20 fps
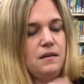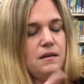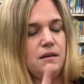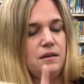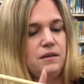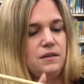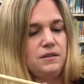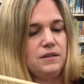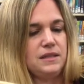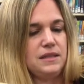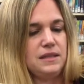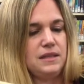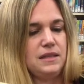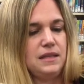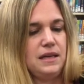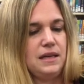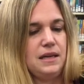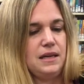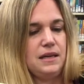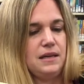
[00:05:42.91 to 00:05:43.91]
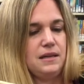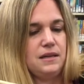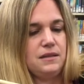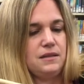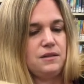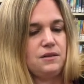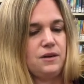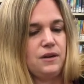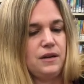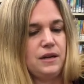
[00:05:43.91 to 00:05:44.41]
You'll see it's
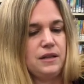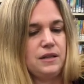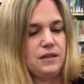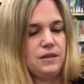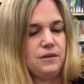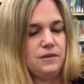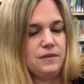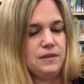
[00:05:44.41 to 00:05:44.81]
starting to go